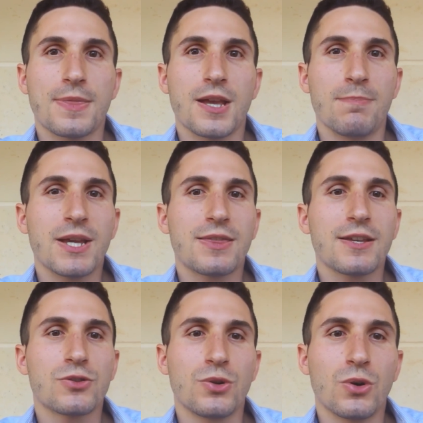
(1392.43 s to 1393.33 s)
A big
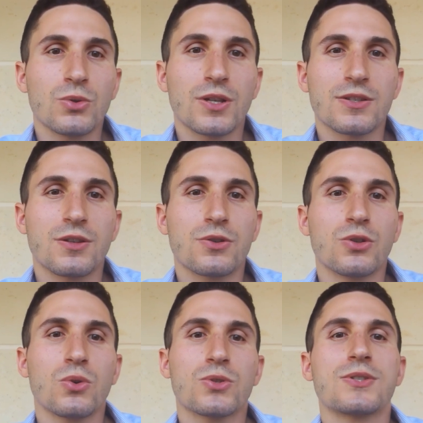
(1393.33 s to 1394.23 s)
thing to note is there's
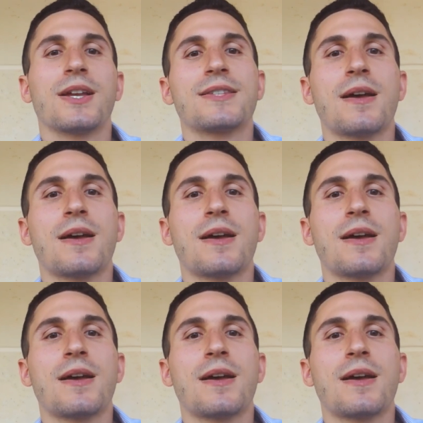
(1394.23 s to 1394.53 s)
no set